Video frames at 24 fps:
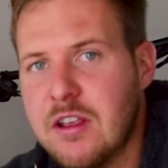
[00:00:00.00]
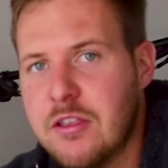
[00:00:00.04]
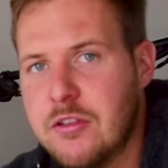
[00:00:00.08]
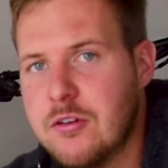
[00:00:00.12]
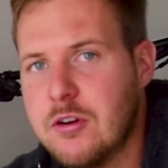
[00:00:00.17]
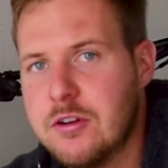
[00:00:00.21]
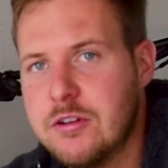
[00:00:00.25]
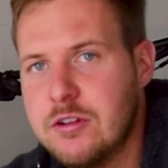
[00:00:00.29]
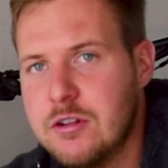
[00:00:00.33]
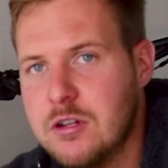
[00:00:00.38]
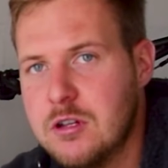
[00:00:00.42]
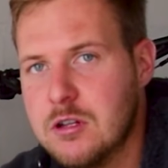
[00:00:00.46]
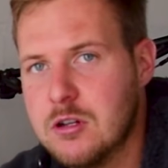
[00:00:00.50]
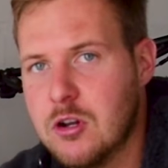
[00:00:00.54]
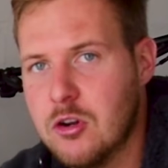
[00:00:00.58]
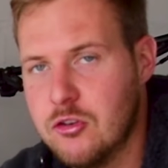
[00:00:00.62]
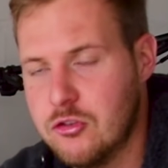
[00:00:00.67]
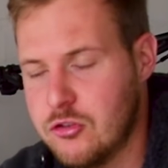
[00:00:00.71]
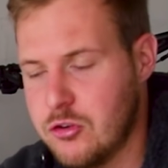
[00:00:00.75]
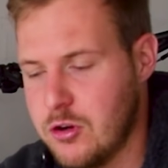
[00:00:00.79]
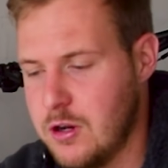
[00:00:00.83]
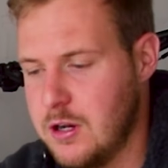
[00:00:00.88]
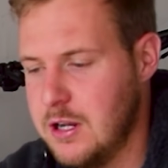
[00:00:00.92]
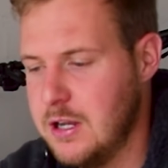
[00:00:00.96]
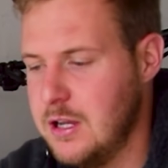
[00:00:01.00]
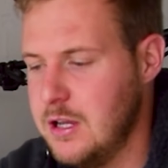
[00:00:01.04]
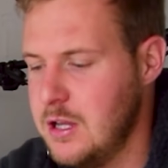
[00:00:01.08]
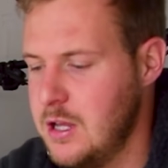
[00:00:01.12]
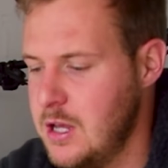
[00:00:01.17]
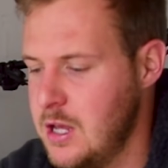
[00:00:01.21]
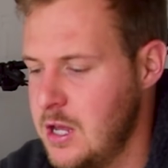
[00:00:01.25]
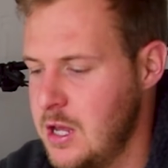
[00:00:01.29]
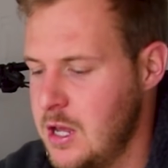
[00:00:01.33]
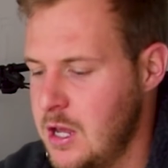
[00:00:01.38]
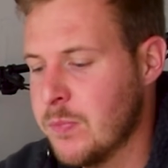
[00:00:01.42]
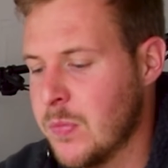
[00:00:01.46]
Throttle Controller.
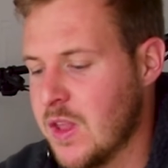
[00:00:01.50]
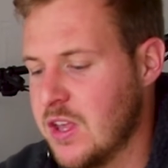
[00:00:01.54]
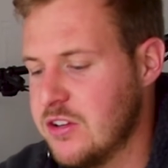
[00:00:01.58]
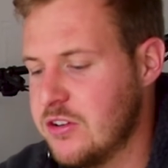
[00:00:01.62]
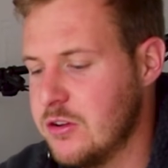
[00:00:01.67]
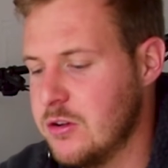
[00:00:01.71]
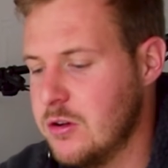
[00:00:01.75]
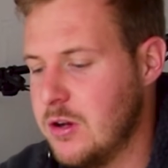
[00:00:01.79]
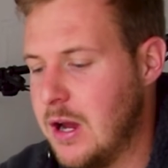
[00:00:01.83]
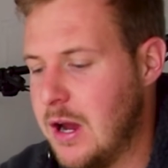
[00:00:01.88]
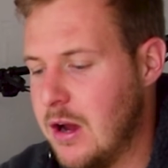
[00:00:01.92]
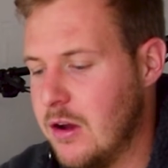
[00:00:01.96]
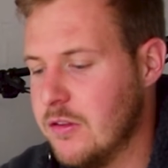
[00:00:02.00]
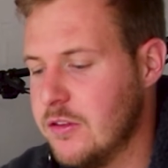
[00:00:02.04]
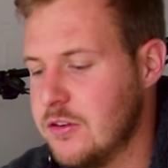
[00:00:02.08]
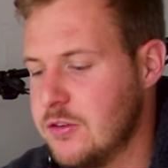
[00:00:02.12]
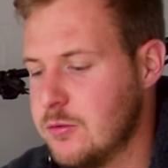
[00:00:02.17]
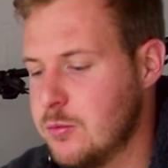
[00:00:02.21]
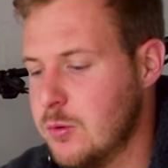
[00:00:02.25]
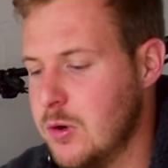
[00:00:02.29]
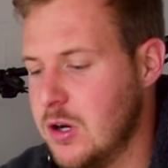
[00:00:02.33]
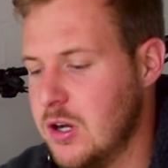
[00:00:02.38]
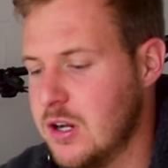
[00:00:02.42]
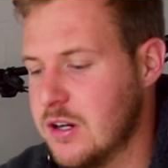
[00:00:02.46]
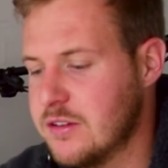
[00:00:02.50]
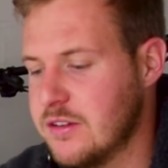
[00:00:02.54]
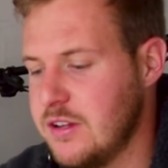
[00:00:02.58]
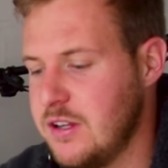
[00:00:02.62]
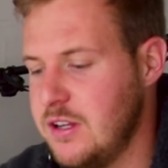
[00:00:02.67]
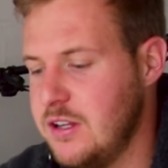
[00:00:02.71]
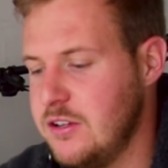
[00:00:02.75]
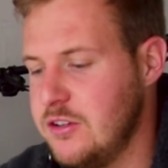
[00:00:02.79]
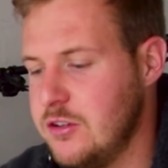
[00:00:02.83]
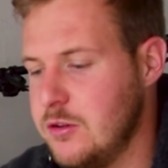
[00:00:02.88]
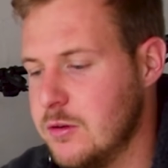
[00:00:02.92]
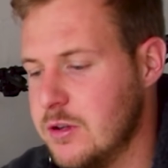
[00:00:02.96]
So how this works
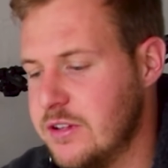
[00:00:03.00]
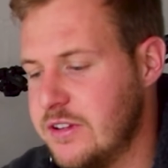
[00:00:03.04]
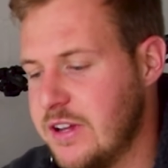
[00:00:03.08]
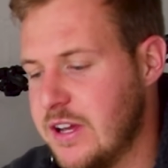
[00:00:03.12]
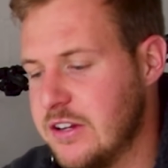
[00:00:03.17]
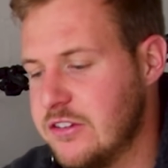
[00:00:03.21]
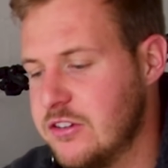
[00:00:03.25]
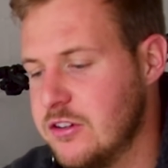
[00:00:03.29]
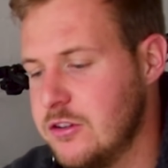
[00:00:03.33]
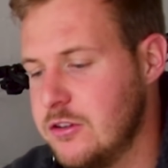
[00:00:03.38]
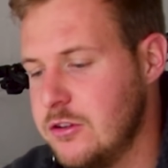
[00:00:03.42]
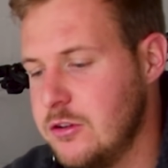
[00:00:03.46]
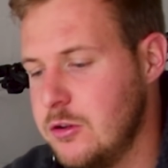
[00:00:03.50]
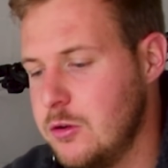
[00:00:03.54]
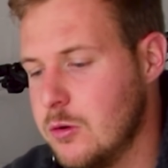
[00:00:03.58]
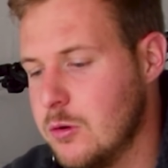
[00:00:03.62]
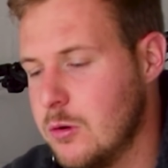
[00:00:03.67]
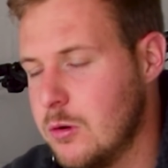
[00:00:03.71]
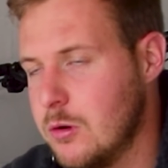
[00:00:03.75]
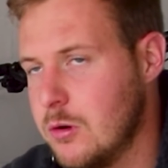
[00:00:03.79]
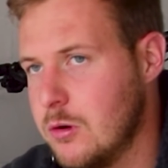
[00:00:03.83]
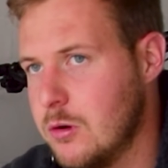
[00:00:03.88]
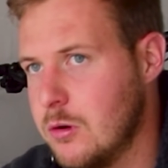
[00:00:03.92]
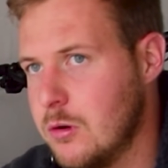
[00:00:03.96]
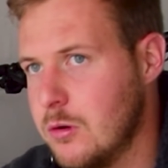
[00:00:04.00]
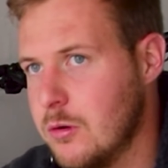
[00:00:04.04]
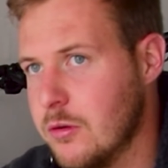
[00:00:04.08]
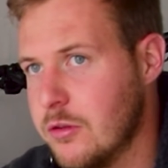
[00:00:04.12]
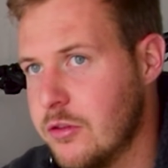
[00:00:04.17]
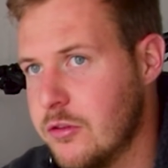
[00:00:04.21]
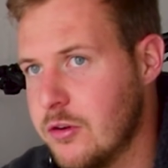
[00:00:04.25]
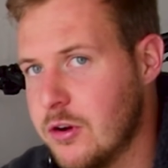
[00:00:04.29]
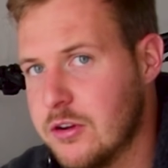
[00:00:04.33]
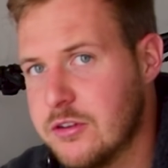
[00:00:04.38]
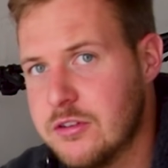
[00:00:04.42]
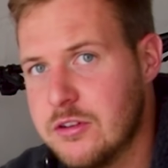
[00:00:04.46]
is you attach it to your
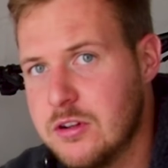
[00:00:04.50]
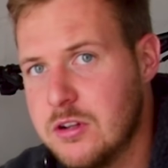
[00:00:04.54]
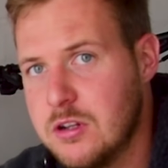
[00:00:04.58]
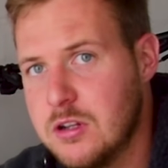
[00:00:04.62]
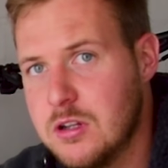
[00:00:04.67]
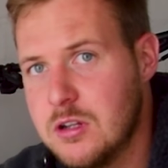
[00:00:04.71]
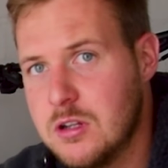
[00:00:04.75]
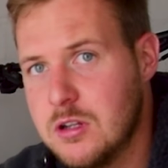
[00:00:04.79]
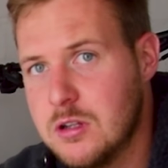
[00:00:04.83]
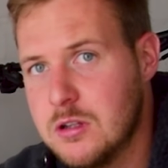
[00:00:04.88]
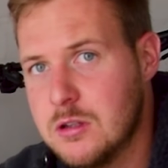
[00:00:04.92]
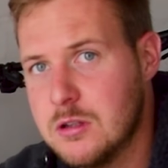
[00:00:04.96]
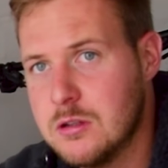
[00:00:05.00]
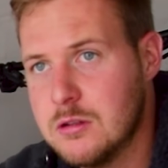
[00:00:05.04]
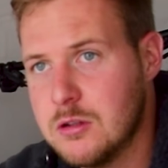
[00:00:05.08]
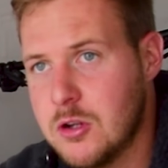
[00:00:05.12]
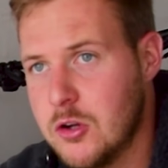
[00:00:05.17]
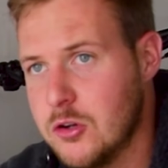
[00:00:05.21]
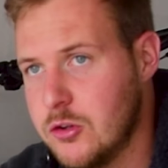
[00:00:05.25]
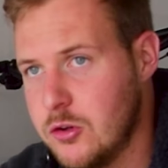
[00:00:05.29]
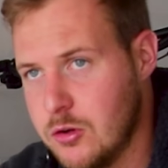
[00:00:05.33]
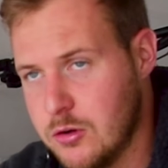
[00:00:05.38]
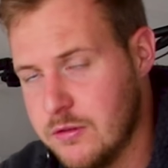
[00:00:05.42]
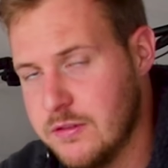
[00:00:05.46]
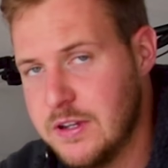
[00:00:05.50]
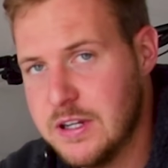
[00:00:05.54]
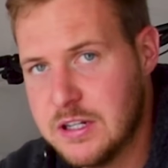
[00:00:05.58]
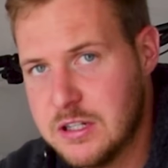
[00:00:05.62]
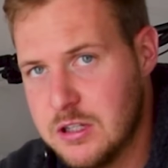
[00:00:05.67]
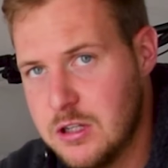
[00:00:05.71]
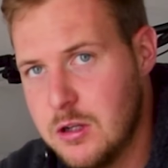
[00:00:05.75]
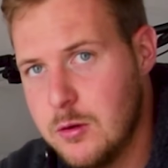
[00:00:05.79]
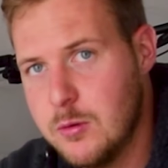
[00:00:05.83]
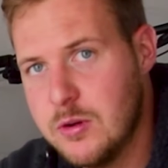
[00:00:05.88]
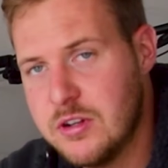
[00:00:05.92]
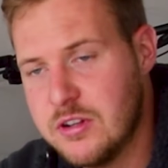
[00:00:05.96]
throttle on your
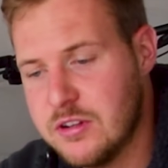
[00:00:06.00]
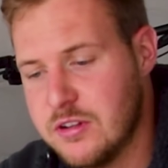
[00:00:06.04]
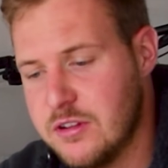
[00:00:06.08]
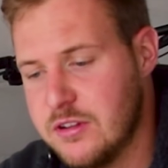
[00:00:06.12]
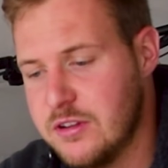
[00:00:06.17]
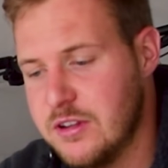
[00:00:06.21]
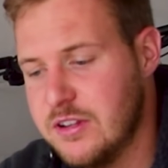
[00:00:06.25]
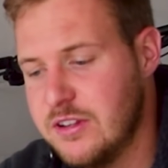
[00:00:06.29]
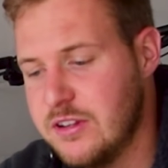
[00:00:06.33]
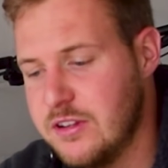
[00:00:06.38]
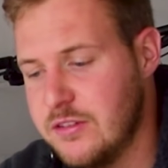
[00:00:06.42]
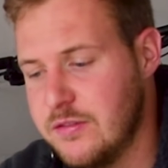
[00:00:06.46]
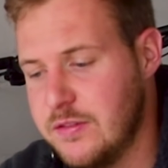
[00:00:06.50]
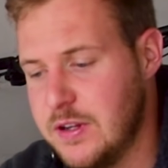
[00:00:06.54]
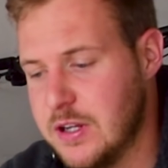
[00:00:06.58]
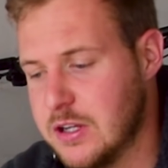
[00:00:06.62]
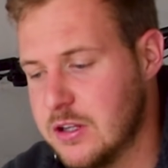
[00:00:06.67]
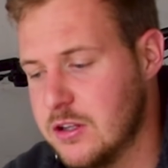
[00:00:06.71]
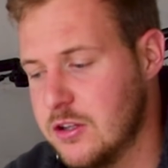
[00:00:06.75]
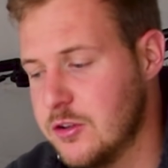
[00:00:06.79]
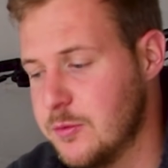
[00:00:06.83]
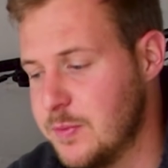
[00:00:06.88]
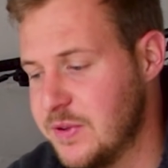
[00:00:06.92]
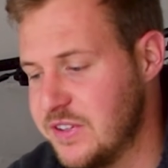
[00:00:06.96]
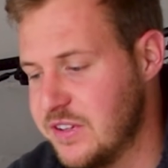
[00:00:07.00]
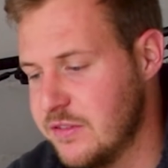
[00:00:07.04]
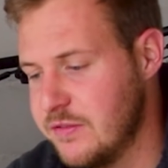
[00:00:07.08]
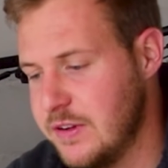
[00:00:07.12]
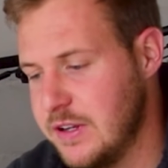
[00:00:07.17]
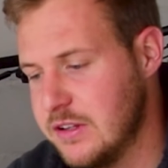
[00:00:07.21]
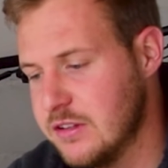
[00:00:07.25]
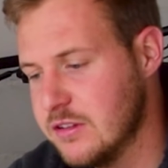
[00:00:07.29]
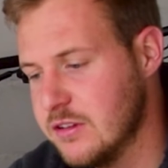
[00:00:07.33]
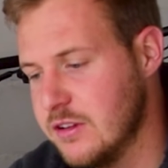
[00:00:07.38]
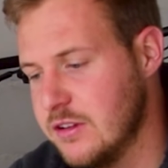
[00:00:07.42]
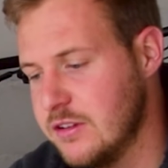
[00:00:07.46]
vehicle, this is vehicle specific.
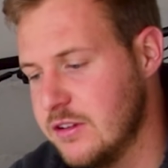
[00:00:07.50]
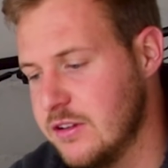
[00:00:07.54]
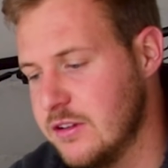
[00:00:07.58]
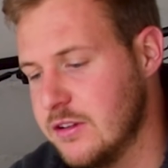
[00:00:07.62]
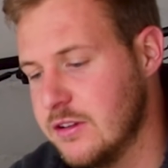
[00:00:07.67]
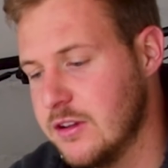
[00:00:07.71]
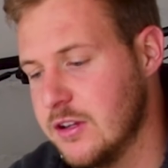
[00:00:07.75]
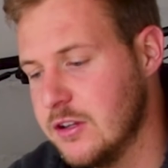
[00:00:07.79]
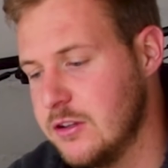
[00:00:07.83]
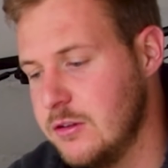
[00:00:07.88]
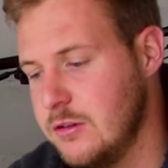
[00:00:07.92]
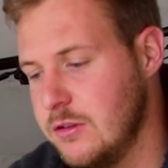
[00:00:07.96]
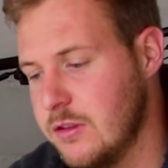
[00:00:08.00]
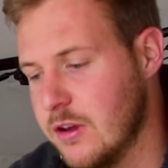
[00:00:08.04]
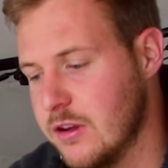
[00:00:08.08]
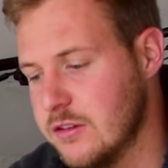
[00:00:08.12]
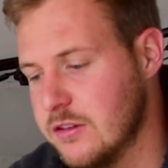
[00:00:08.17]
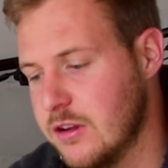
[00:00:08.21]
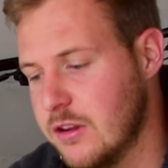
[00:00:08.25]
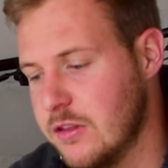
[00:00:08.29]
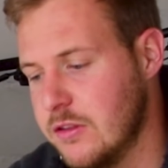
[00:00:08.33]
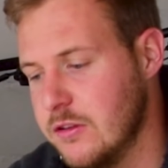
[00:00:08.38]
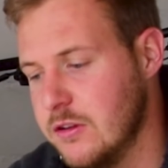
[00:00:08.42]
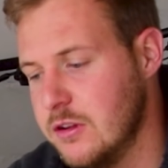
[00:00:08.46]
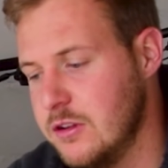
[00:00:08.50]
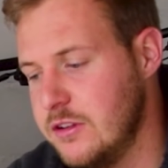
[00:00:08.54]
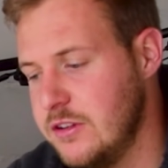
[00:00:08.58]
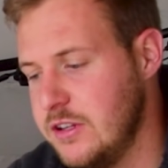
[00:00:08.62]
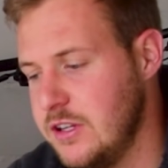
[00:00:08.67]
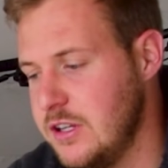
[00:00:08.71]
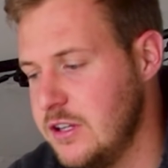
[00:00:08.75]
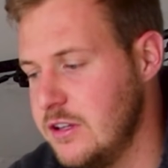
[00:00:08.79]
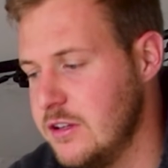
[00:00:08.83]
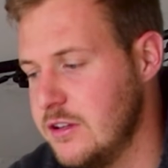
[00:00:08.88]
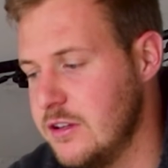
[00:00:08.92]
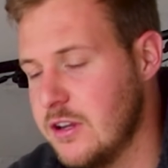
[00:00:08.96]
So this is the
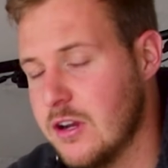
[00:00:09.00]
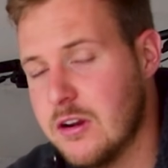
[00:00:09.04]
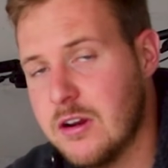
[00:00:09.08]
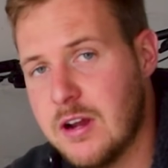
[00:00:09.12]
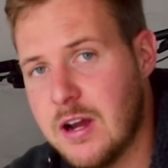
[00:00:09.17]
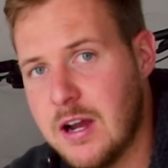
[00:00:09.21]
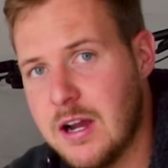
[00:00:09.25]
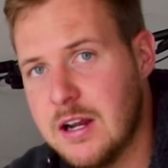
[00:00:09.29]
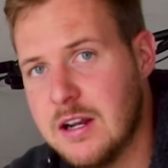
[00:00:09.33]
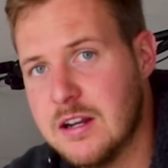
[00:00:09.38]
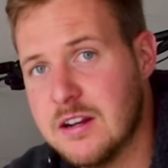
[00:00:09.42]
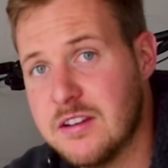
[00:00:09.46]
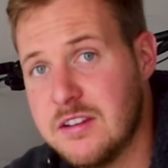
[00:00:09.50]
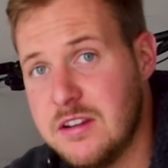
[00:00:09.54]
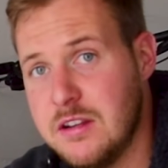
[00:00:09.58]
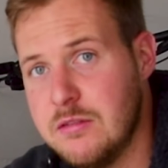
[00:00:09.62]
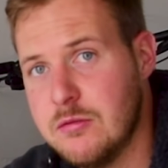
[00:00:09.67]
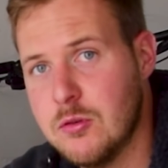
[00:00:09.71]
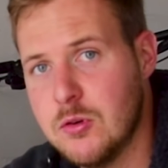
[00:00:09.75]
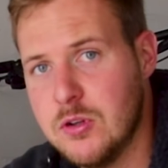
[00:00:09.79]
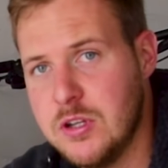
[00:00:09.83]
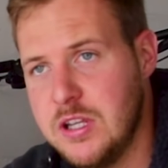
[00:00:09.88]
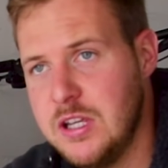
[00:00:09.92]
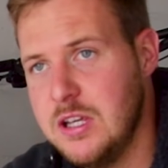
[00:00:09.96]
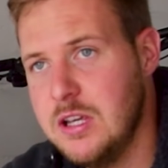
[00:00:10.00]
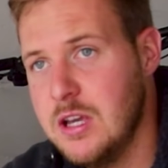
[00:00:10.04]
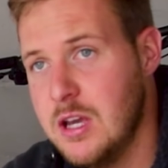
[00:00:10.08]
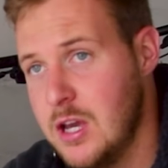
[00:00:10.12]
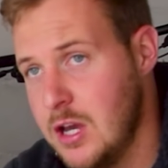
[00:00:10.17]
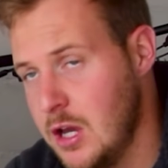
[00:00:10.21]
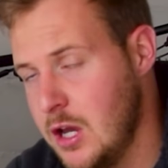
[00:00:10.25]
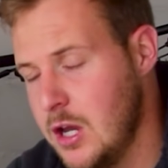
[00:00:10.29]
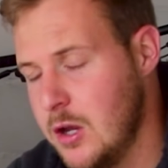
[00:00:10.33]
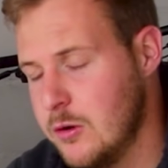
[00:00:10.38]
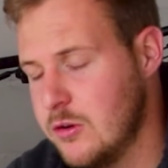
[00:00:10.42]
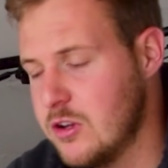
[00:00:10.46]
2013 Toyota Hilux D4D,
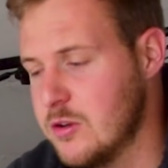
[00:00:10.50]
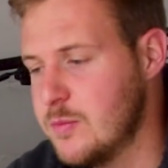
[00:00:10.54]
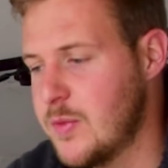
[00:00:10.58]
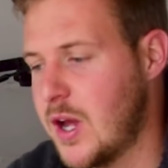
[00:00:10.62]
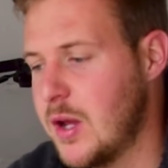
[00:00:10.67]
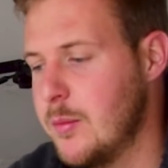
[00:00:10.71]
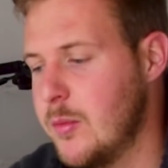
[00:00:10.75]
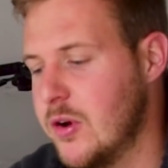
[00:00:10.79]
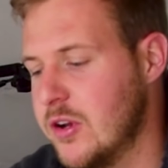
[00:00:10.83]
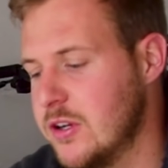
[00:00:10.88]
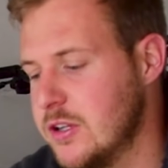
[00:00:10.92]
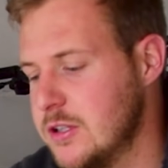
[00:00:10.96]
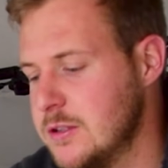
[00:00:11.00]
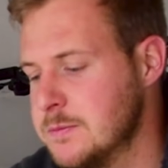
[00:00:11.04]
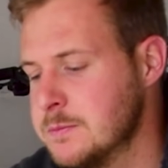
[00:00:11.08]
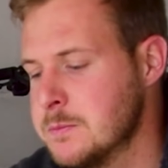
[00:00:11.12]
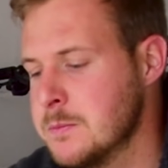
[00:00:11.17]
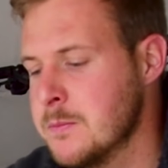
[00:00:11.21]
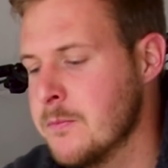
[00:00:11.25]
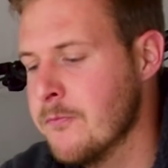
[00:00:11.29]
which is my model.